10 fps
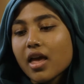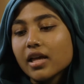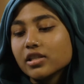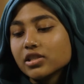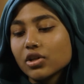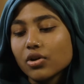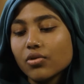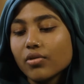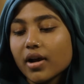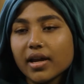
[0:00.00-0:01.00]
And
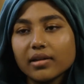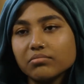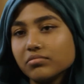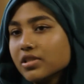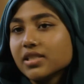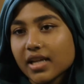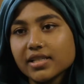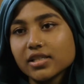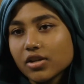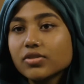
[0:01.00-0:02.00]
so I decided
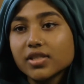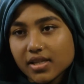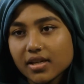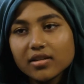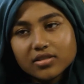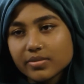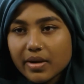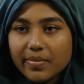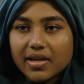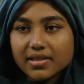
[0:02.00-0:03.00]
to go see it just by
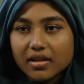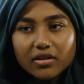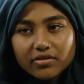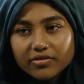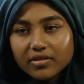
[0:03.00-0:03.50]
myself.